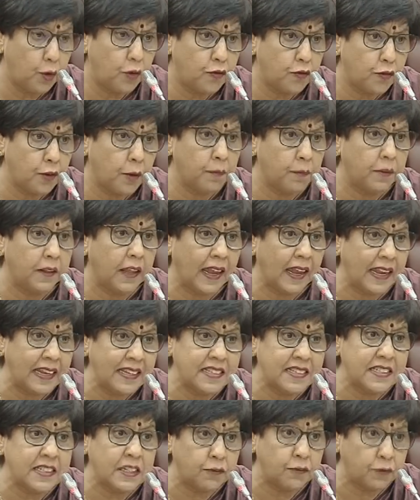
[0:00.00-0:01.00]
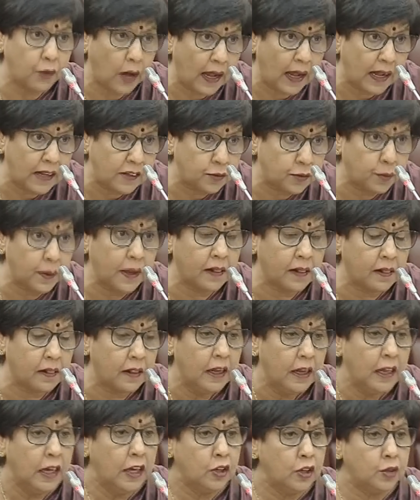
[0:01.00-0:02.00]
support from the NCIF
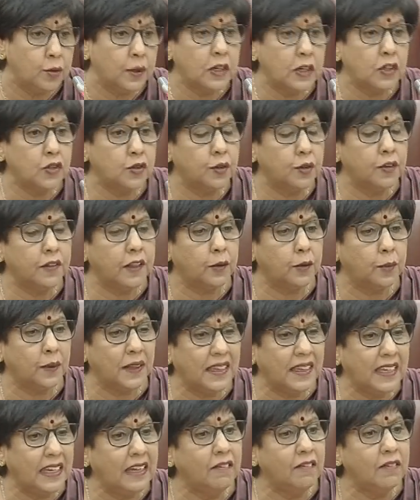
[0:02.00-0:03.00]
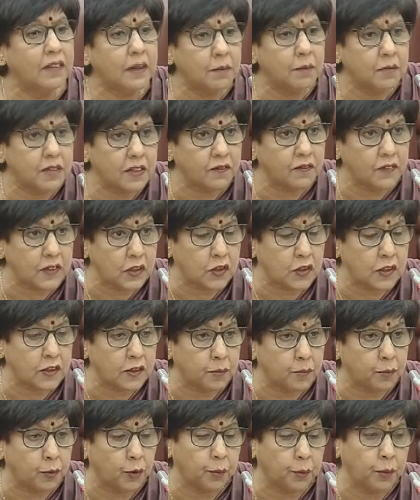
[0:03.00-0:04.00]
as well to ensure that we give them
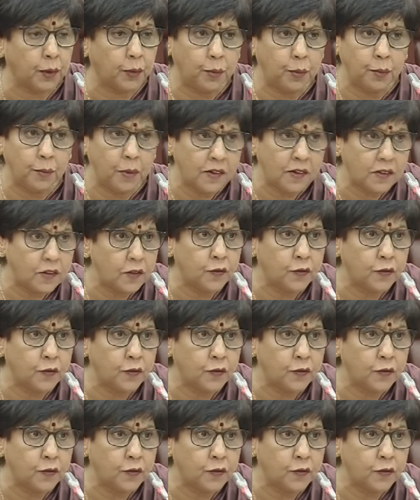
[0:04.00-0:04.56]
sufficient support.